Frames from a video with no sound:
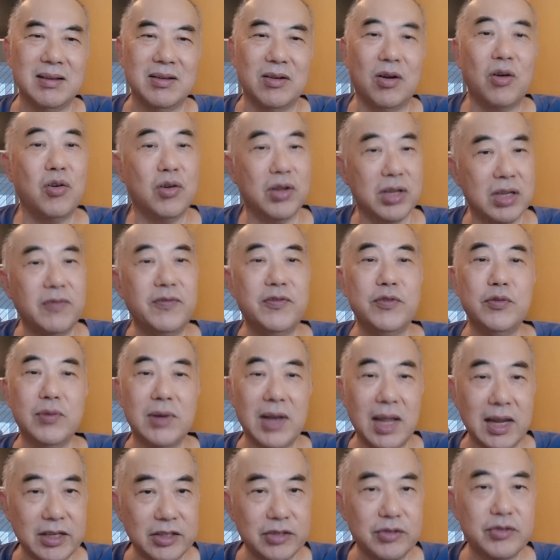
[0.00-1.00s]
Or if you
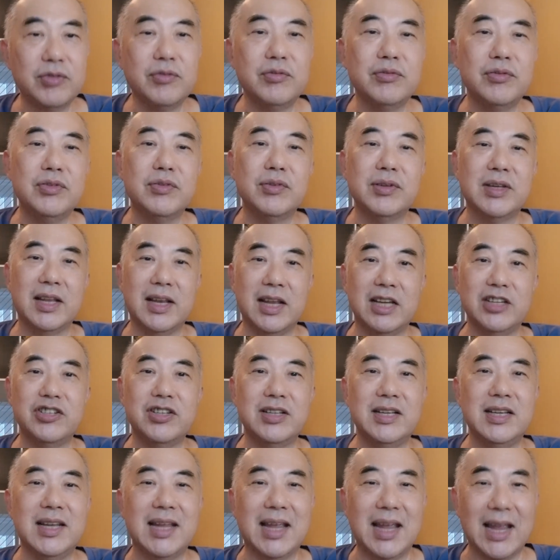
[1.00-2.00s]
like to, you can
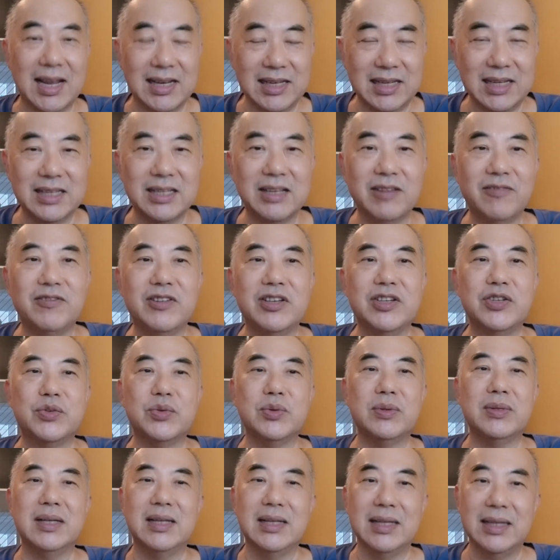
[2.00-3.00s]
actually edit the
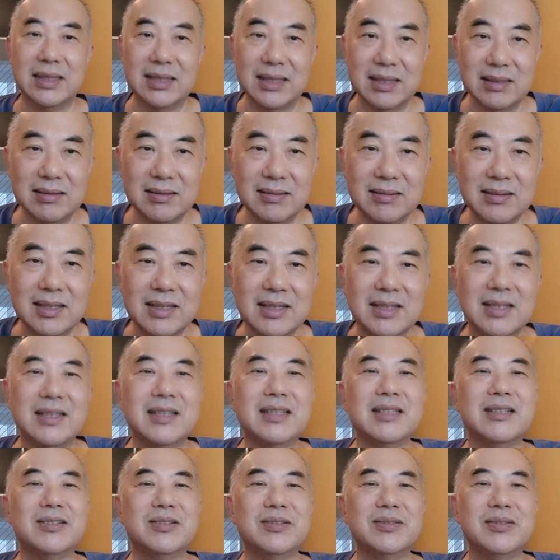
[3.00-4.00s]
visual a little.
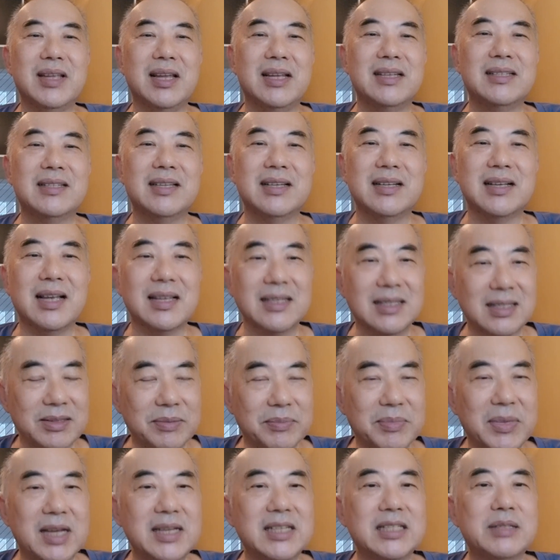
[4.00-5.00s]
There's a
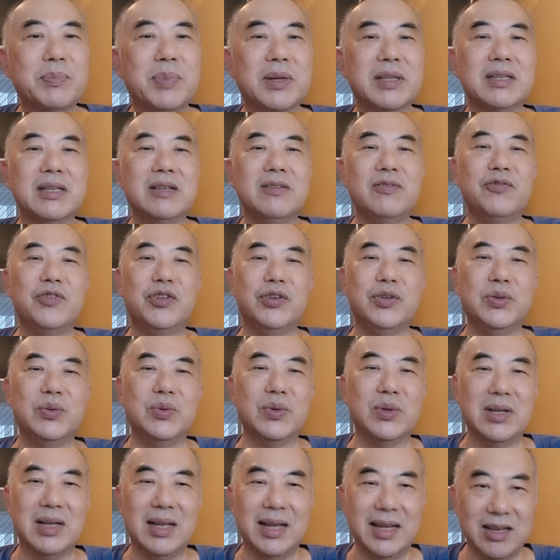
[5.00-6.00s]
customize button for you
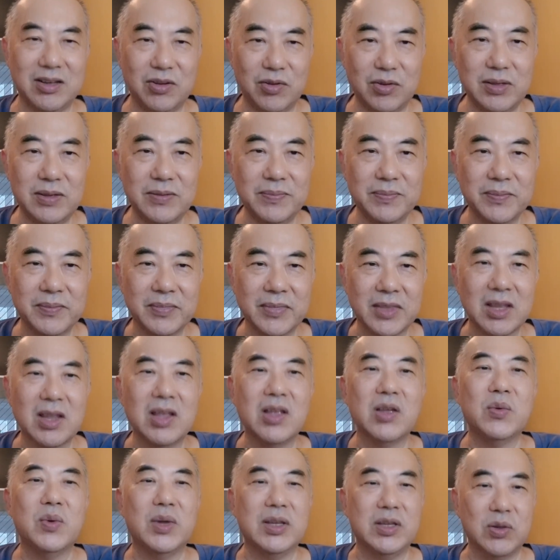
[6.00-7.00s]
to click on.
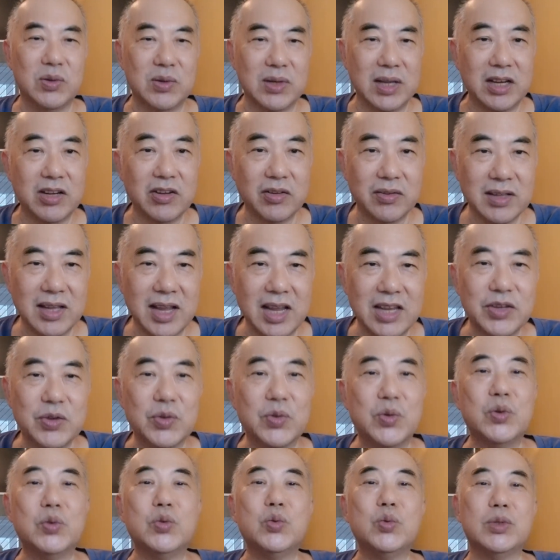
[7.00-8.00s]
When you click on that, you
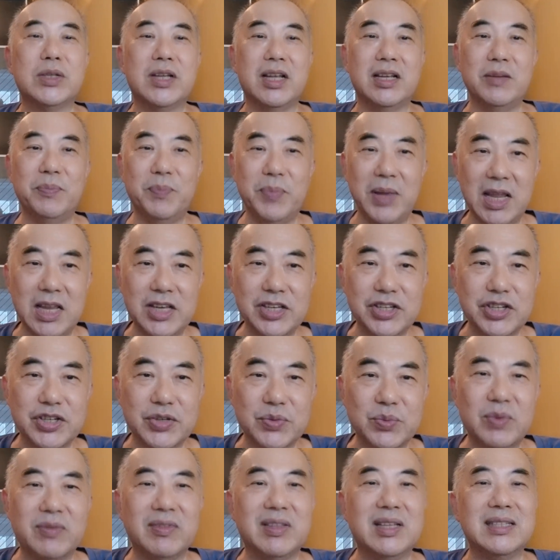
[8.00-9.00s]
go to another
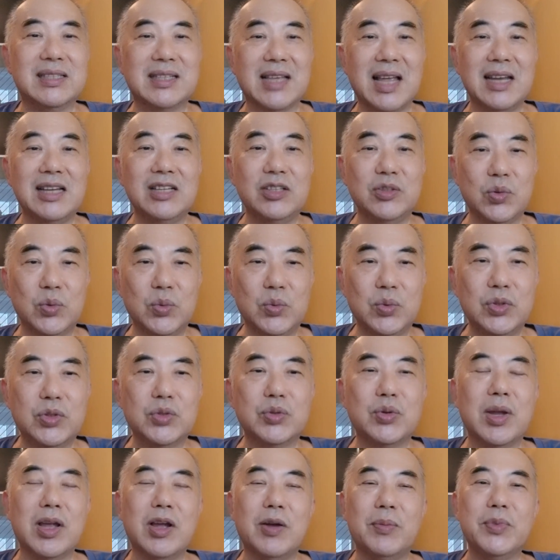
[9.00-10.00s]
page with design tools
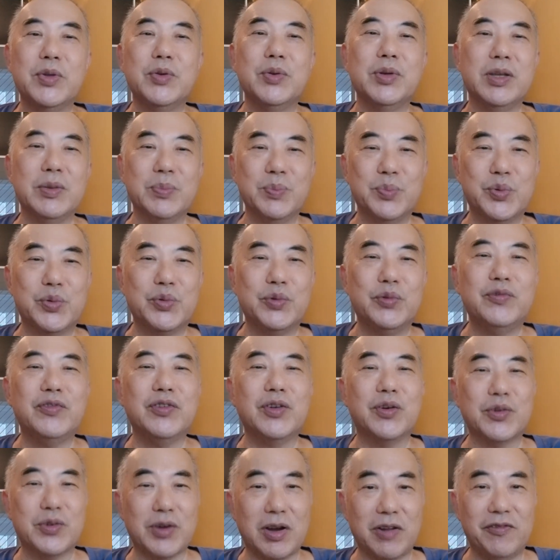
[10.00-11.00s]
to help you improve
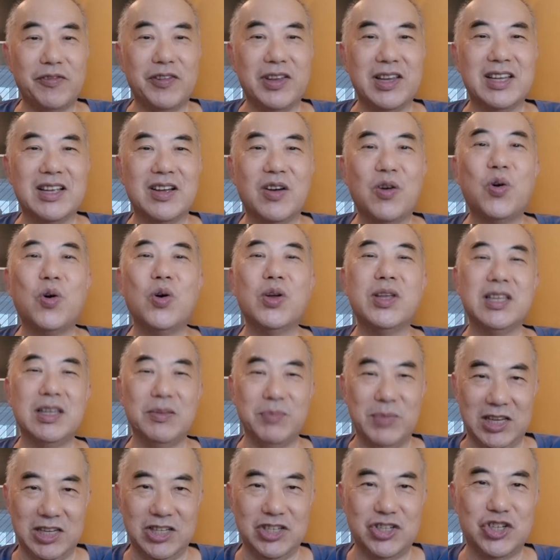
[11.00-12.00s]
your graphic or
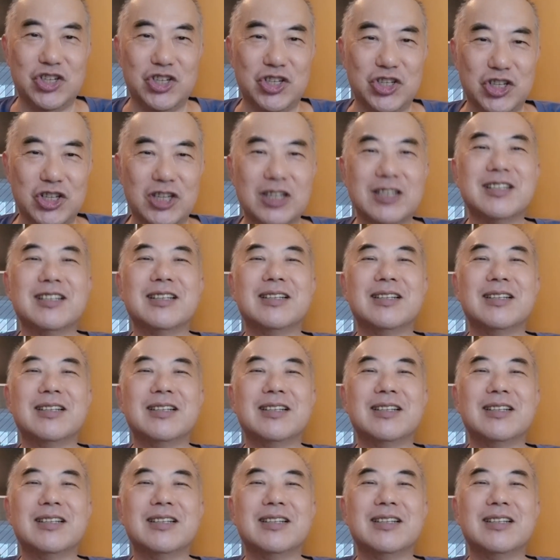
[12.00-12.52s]
image.